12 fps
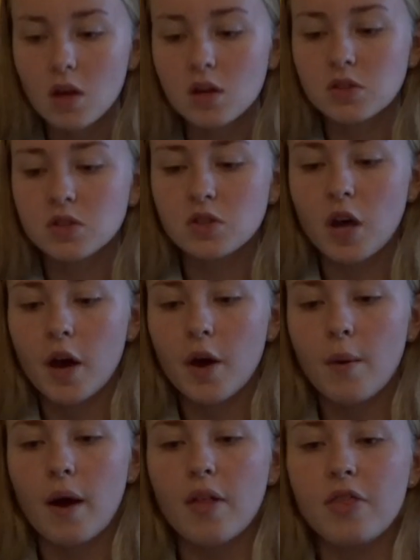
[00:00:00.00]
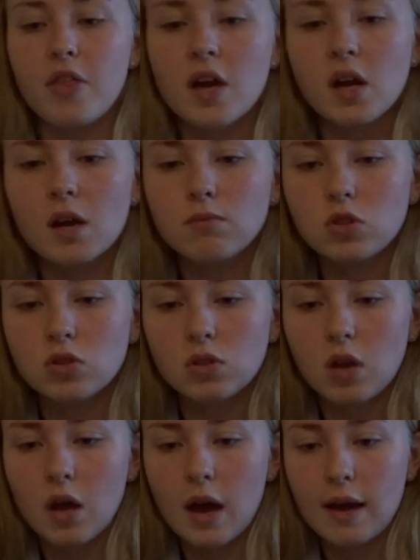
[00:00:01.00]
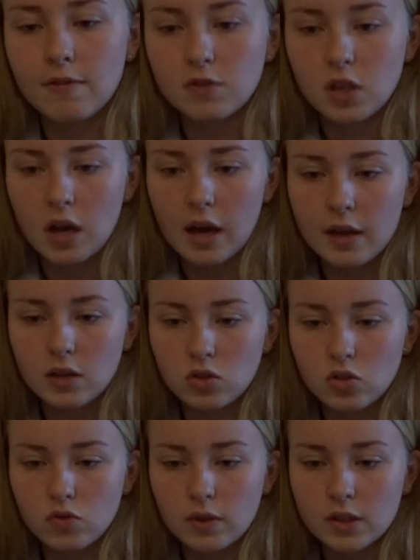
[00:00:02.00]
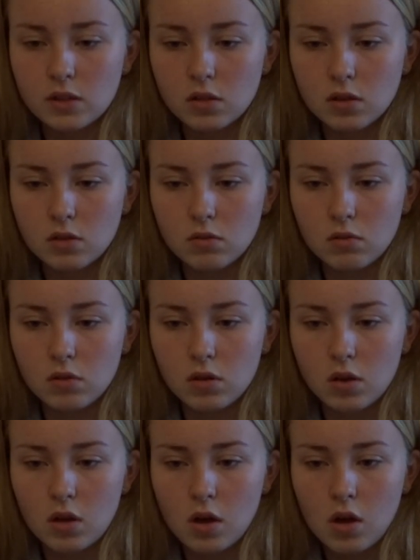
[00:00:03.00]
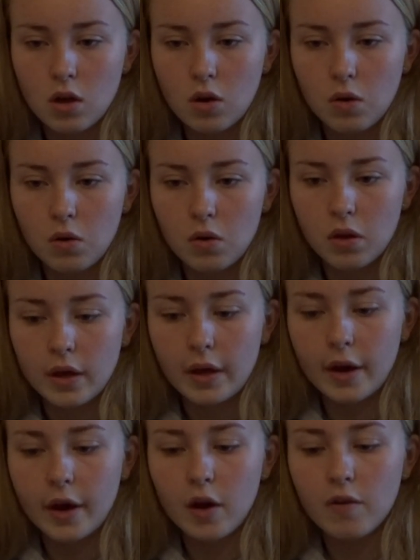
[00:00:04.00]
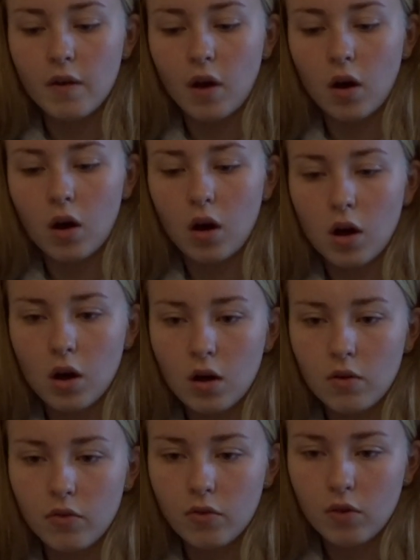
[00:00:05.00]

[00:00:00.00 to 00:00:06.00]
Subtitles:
So I think I'm just going to have to like drizzle it over half,